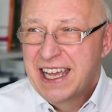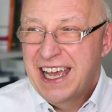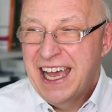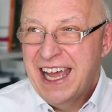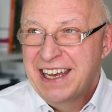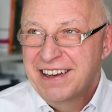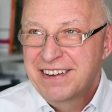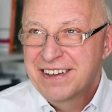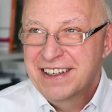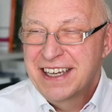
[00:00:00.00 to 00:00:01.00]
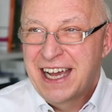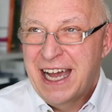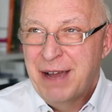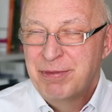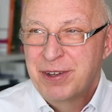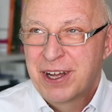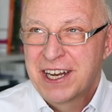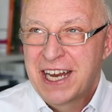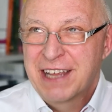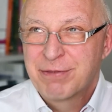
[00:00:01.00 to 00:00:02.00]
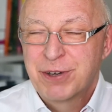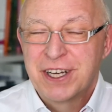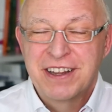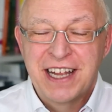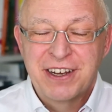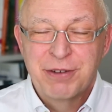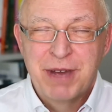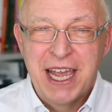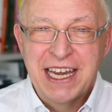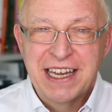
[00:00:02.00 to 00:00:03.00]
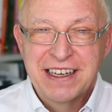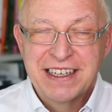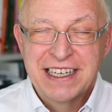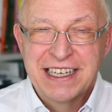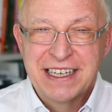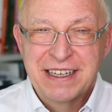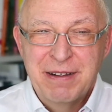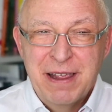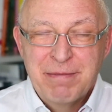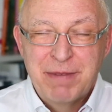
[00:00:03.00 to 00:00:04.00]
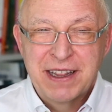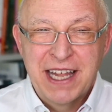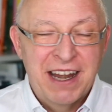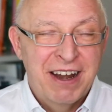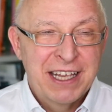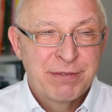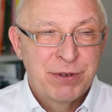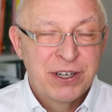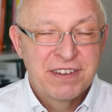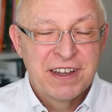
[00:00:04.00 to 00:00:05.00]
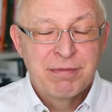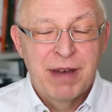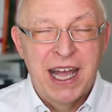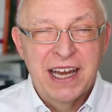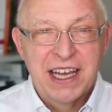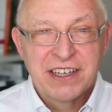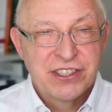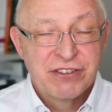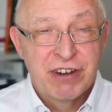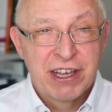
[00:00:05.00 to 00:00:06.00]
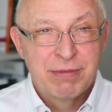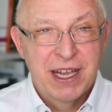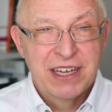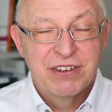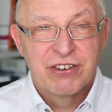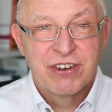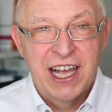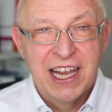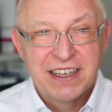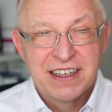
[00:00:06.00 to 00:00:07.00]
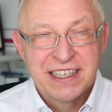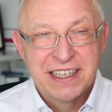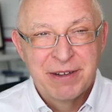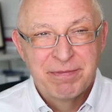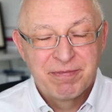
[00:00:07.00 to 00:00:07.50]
And I'm not an expert in that domain, but there are experts that might actually recommend to write a